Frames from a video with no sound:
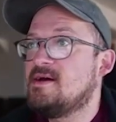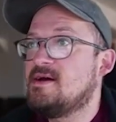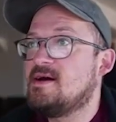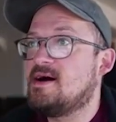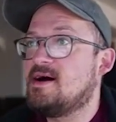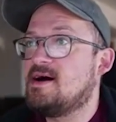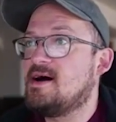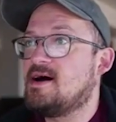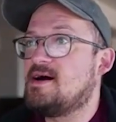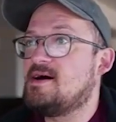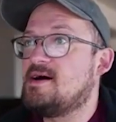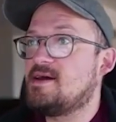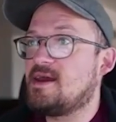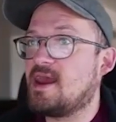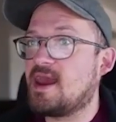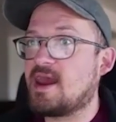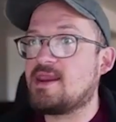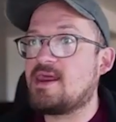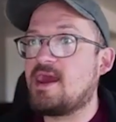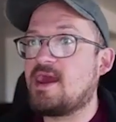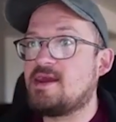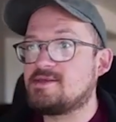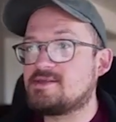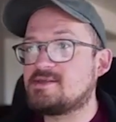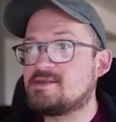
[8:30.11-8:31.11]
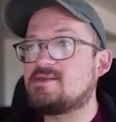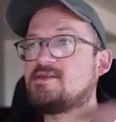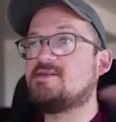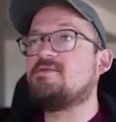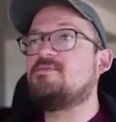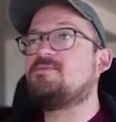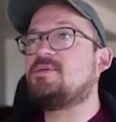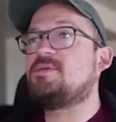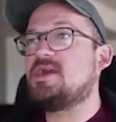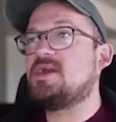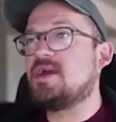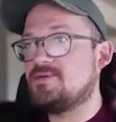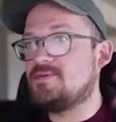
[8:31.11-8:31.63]
uh, and and still
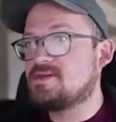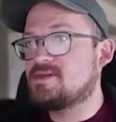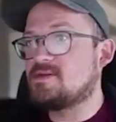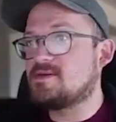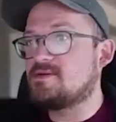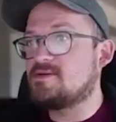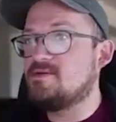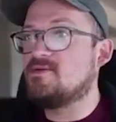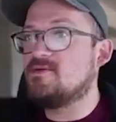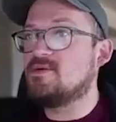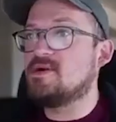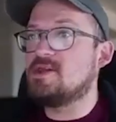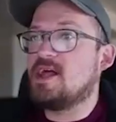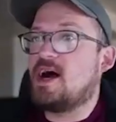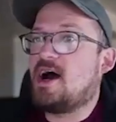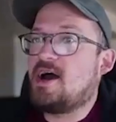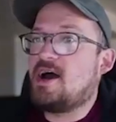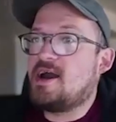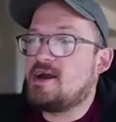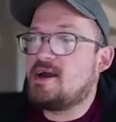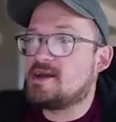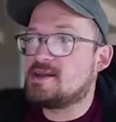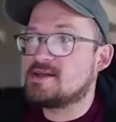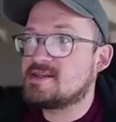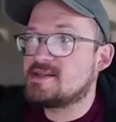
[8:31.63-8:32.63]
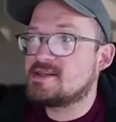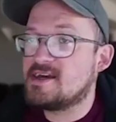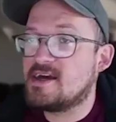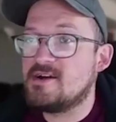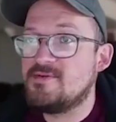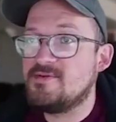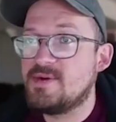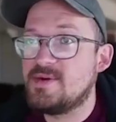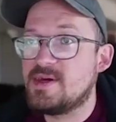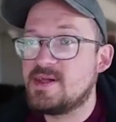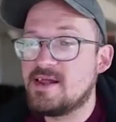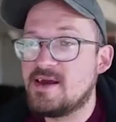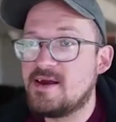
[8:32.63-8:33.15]
be able to rely on a
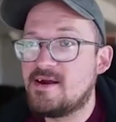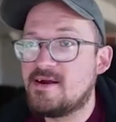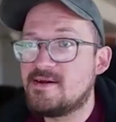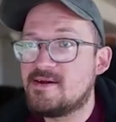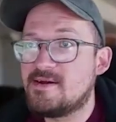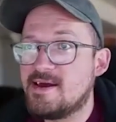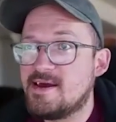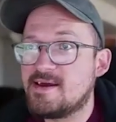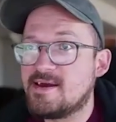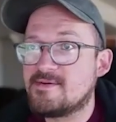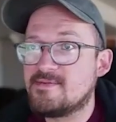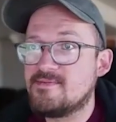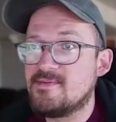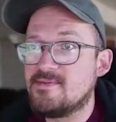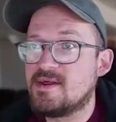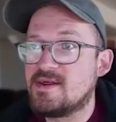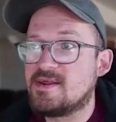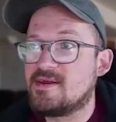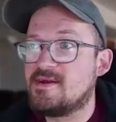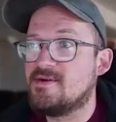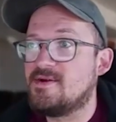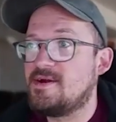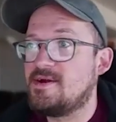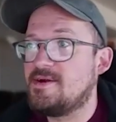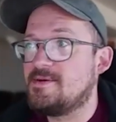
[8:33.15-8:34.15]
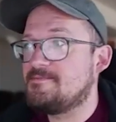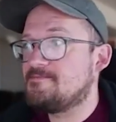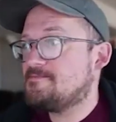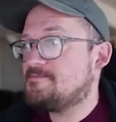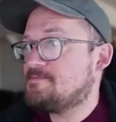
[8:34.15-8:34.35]
settlement layer like Ethereum.